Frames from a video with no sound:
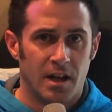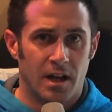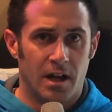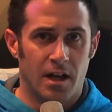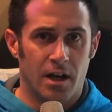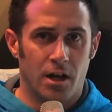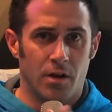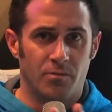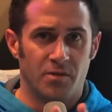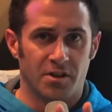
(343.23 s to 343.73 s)

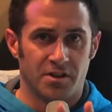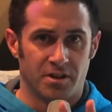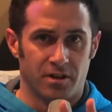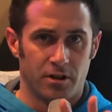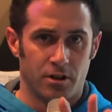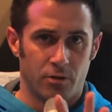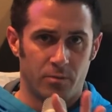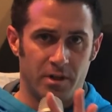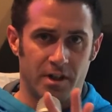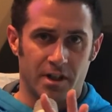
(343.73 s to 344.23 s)
There's a
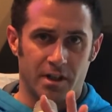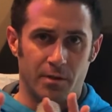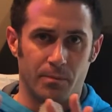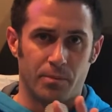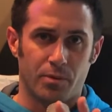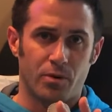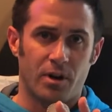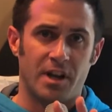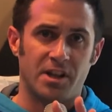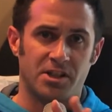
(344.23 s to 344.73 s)
little bit of
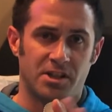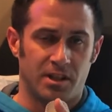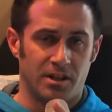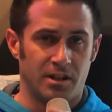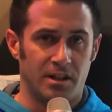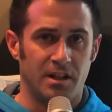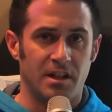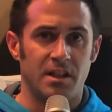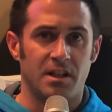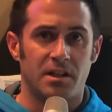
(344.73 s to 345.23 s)

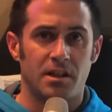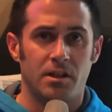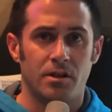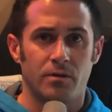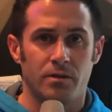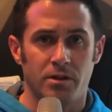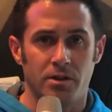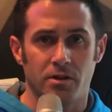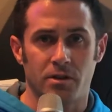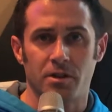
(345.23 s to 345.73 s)
compression and EQing